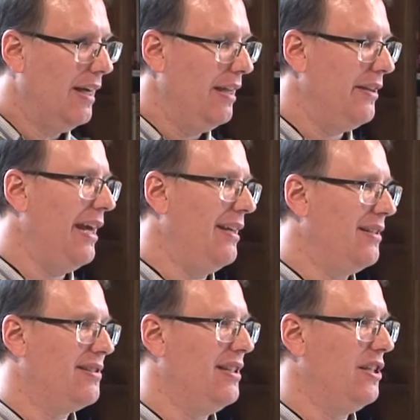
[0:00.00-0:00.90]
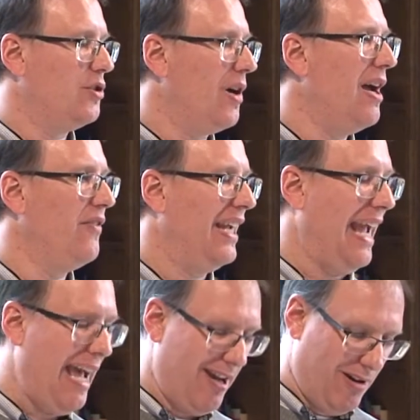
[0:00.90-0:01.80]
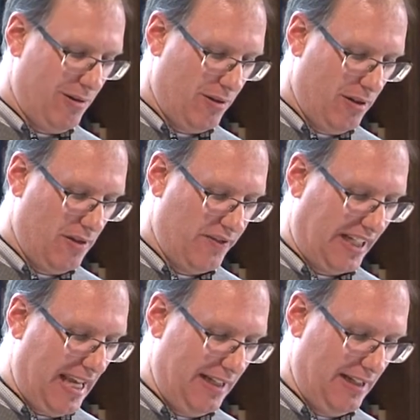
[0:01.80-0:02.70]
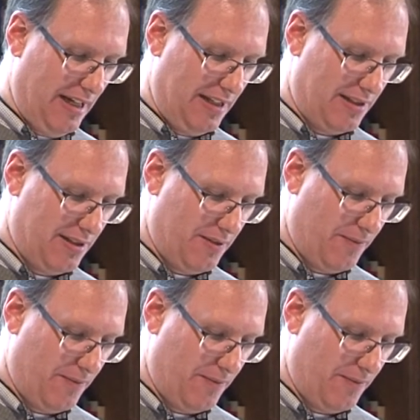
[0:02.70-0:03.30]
and that is the driving out of the Canaanites.